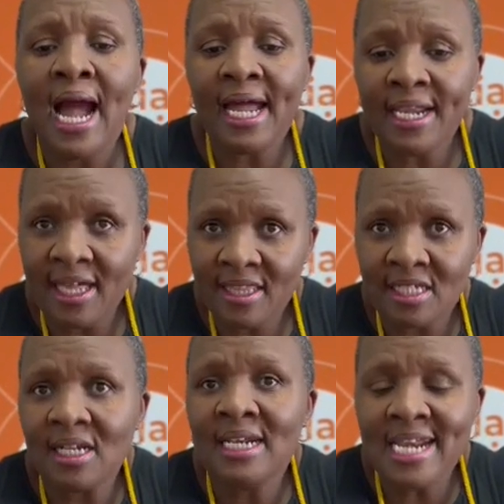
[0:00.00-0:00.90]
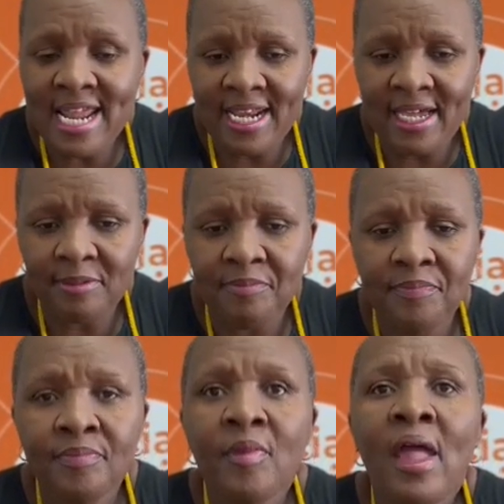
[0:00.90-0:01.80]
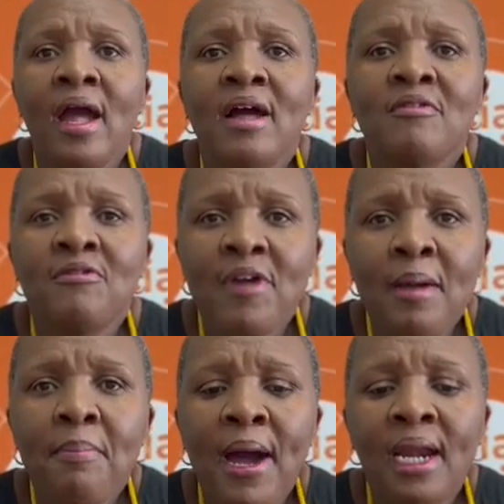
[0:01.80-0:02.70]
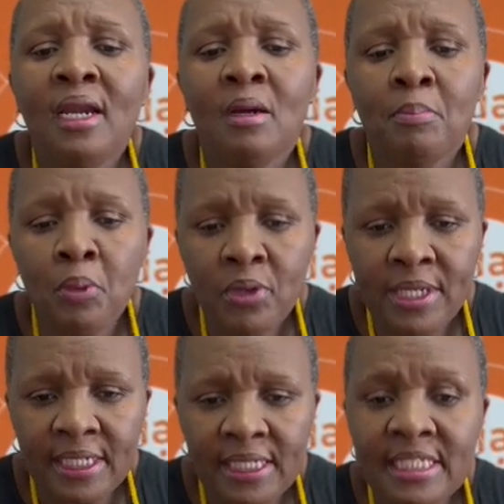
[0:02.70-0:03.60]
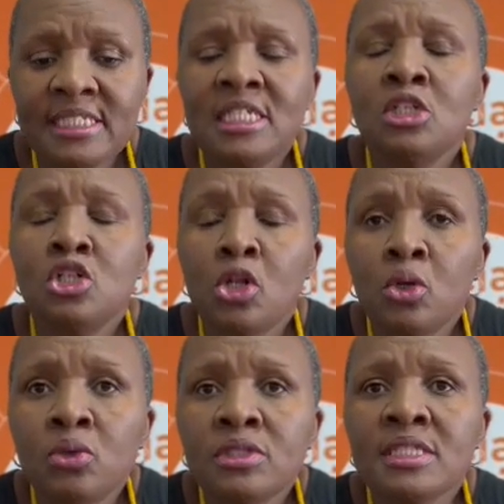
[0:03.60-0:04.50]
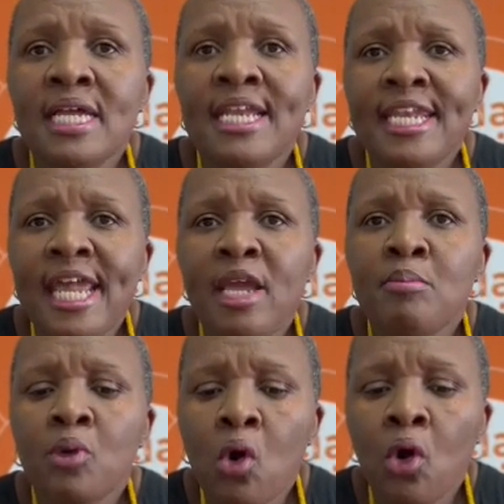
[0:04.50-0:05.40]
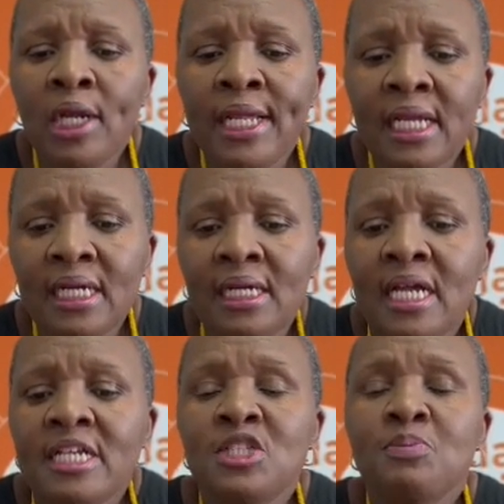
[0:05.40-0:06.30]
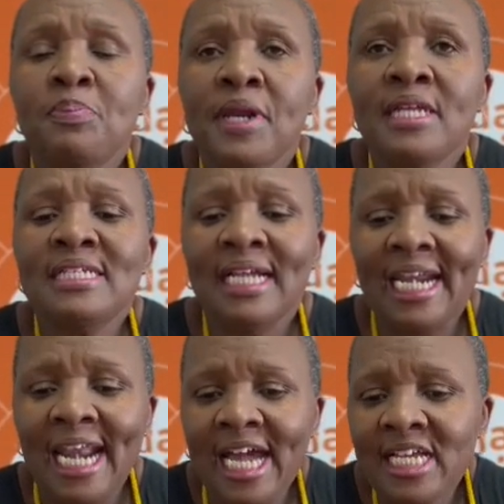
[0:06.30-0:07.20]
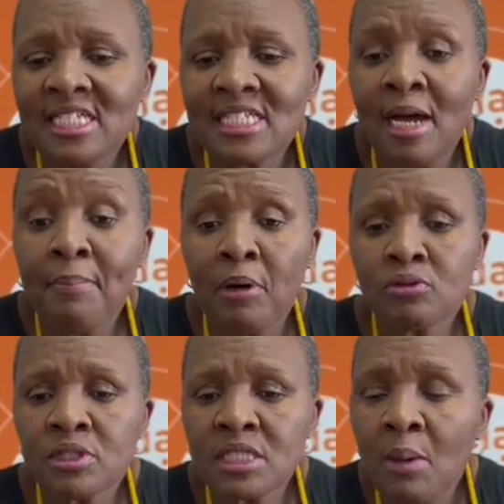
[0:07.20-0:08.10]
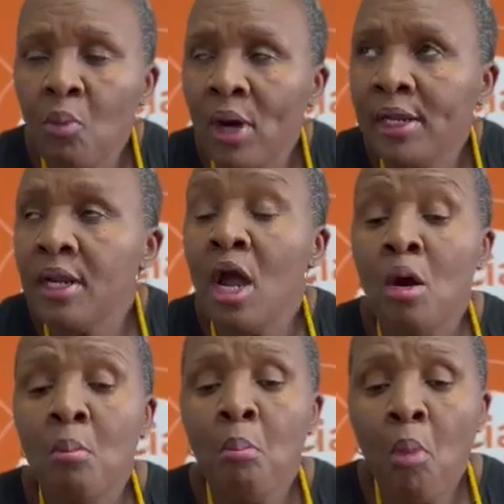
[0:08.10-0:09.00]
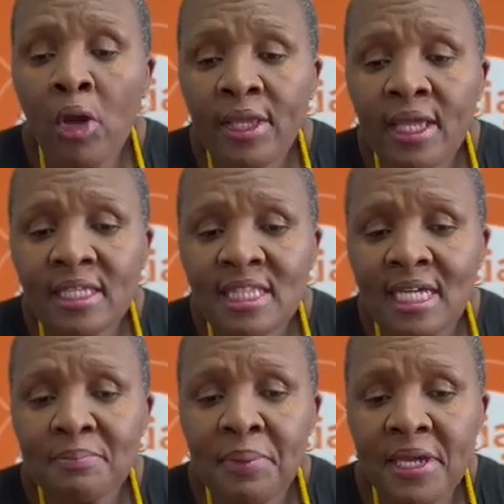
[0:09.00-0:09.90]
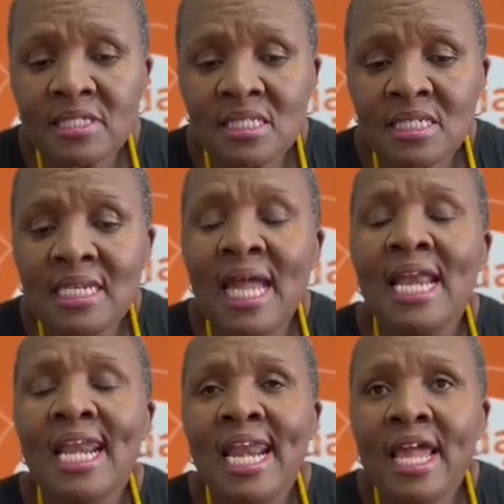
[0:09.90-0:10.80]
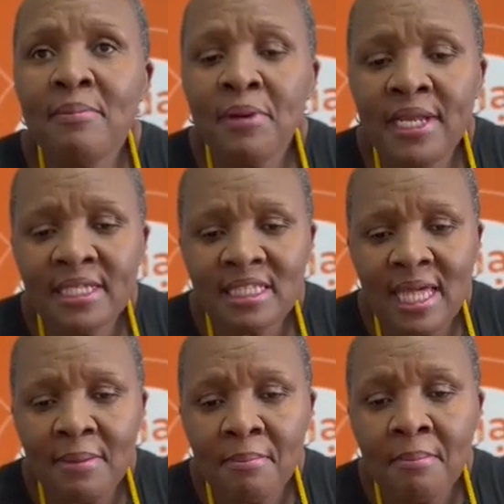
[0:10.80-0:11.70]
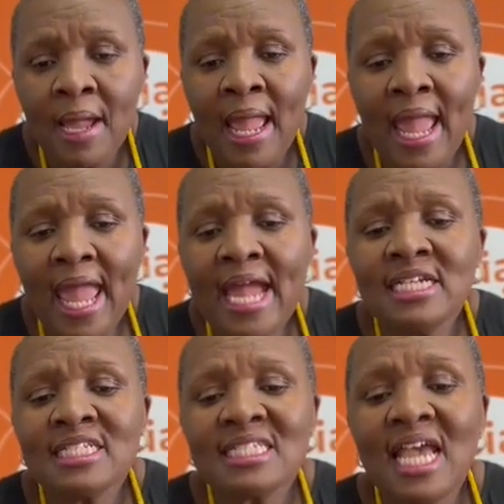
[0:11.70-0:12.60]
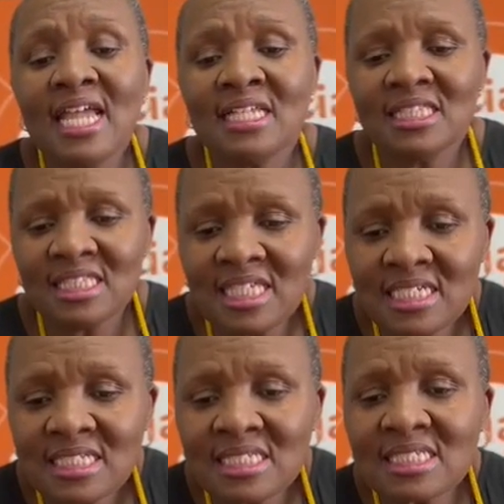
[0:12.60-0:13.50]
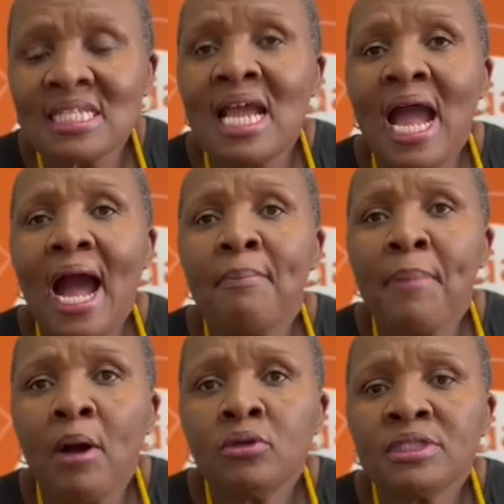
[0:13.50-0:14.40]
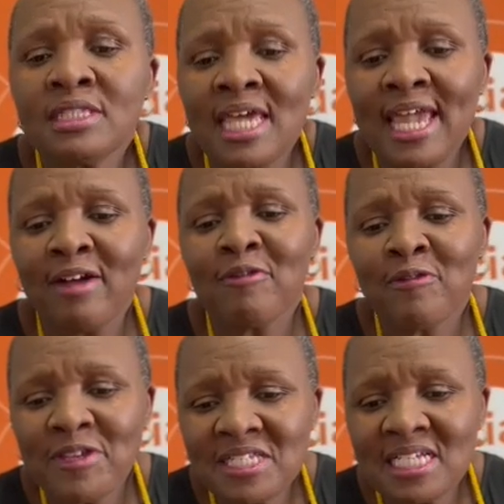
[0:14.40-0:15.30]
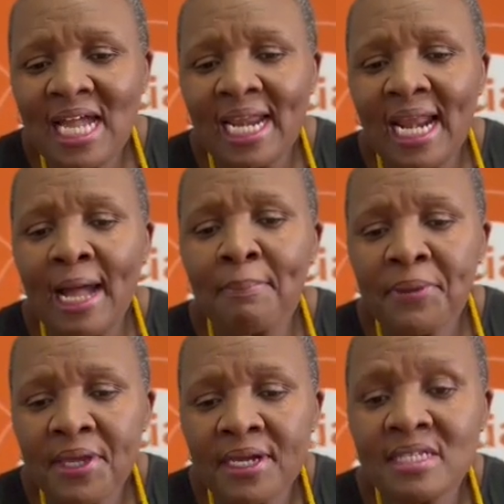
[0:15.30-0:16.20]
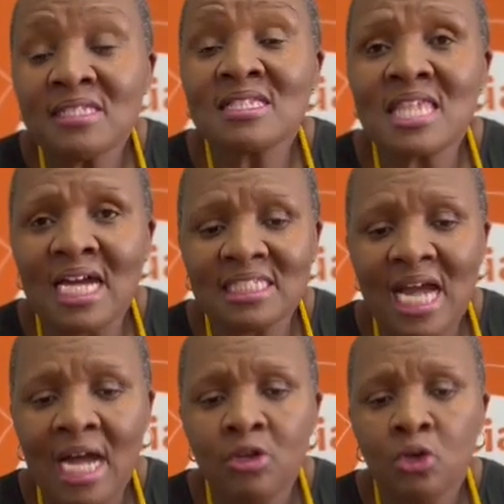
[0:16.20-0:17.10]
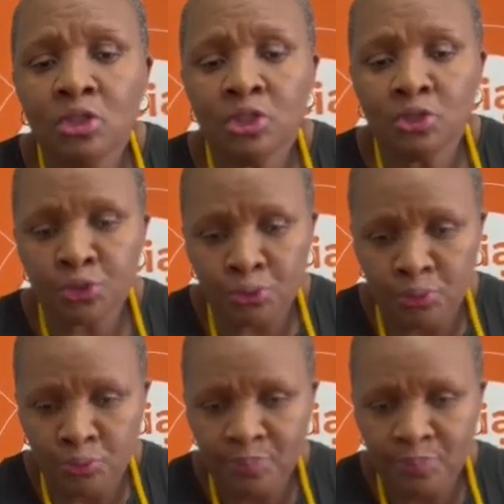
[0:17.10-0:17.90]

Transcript: another learner. Verbal bullying, it includes name calling, spreading lies about someone, mocking that person, labeling them, and saying things about their physical appearance that are not true.